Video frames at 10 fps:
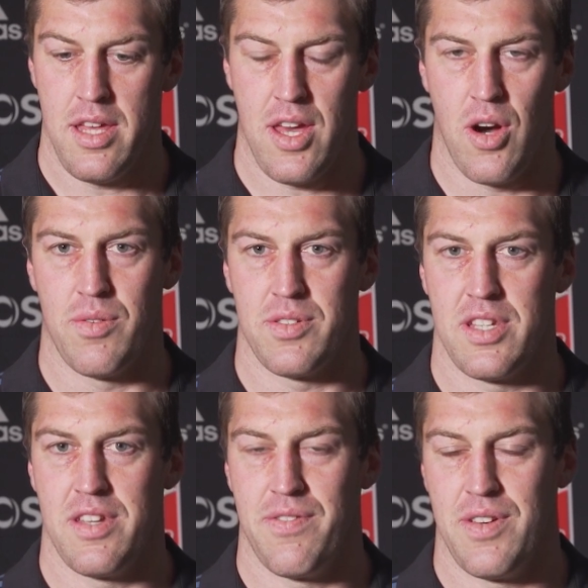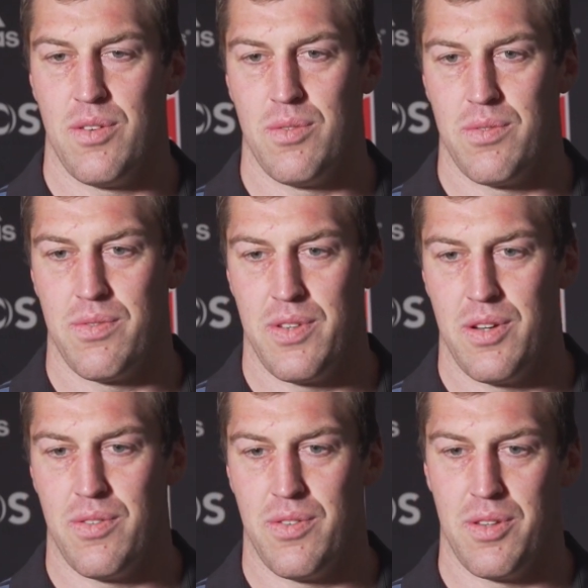Yeah, obviously you feel
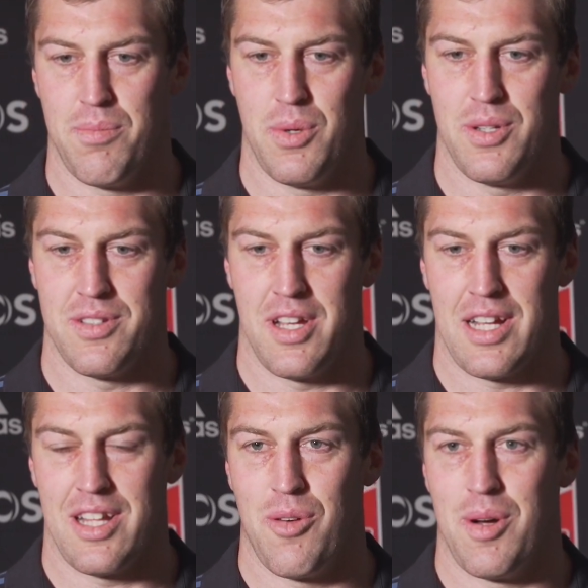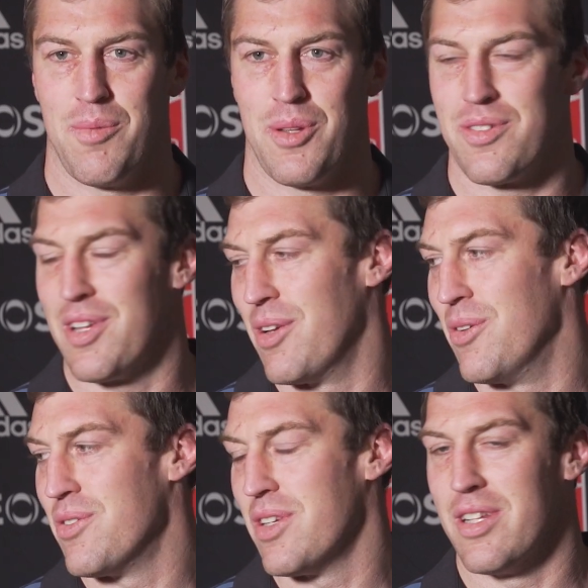for the boys, like no one wants to
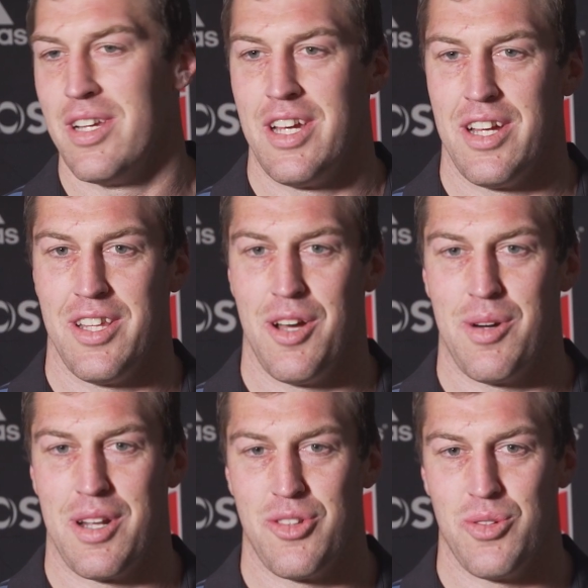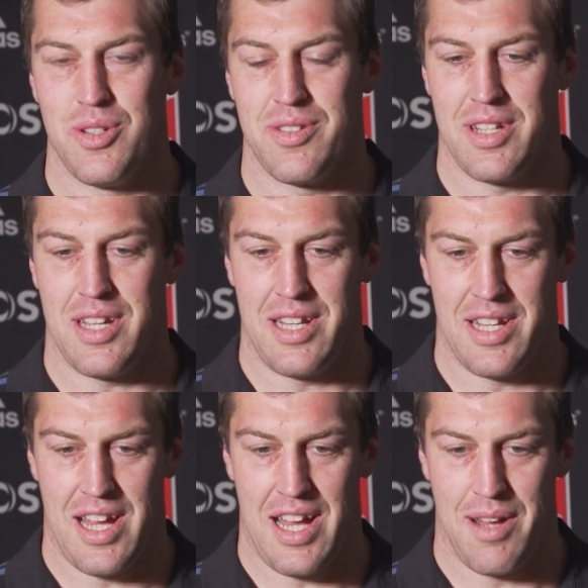lose and no one enjoys it. And
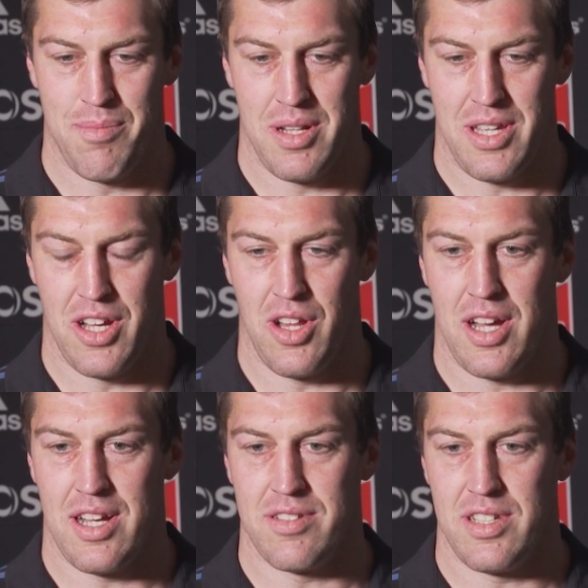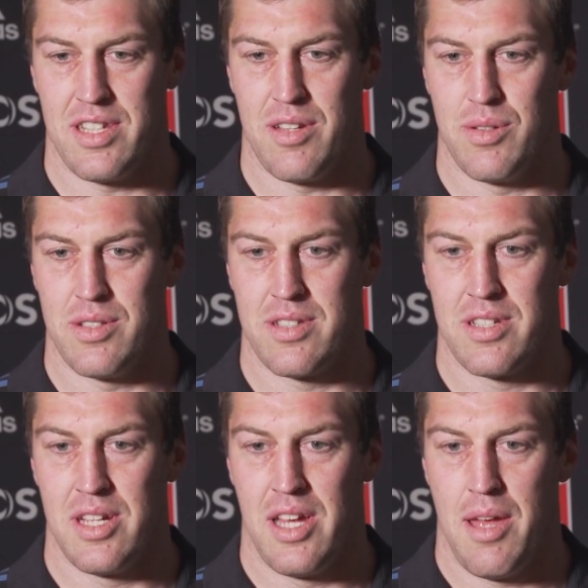like I said, there was
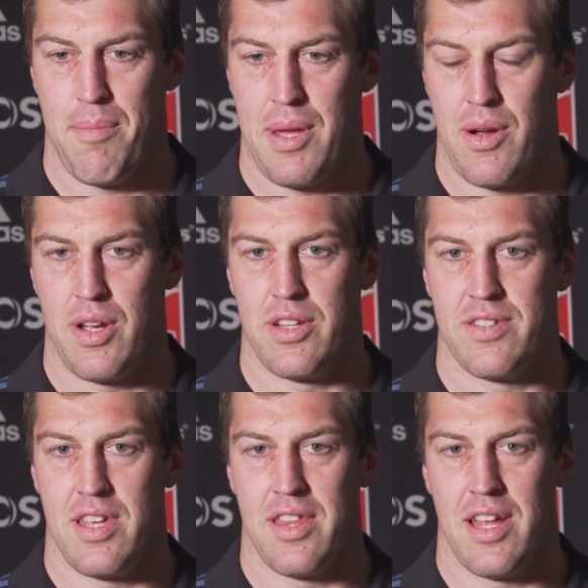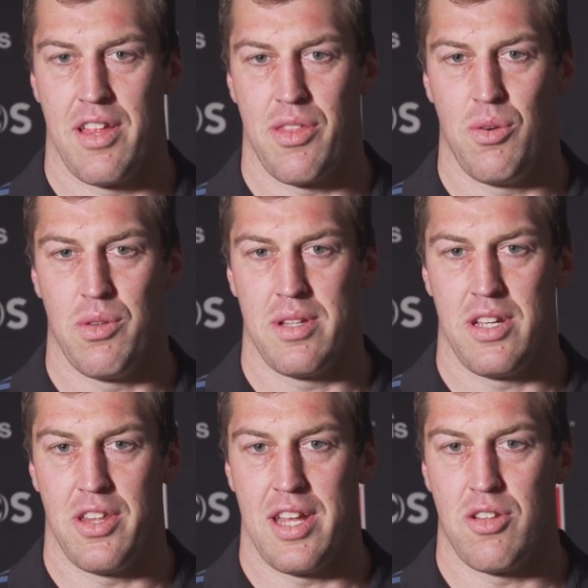periods there that I thought
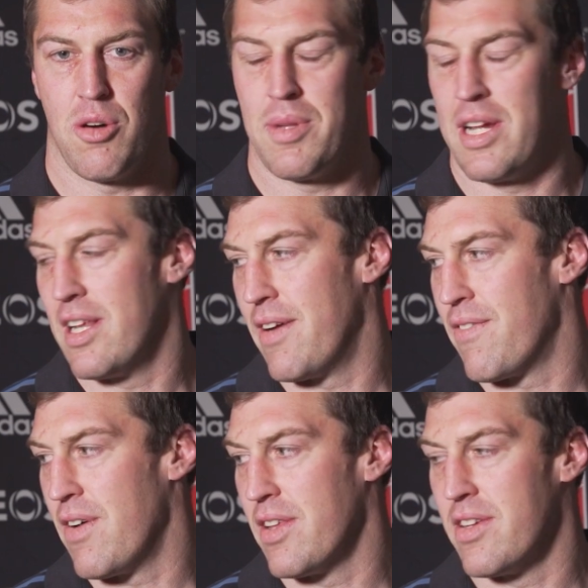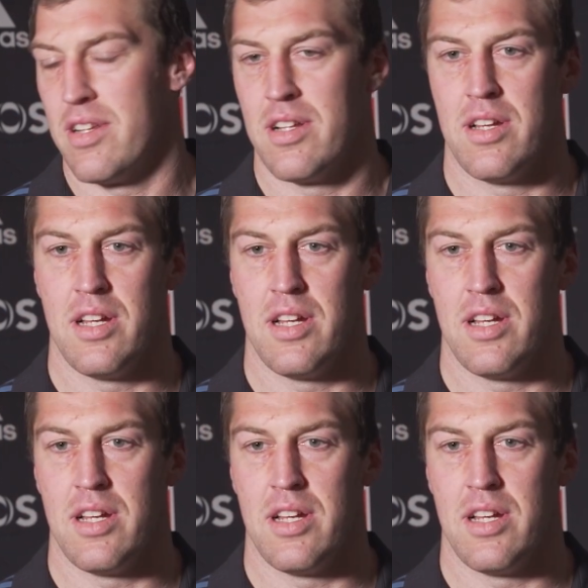they dominated up front and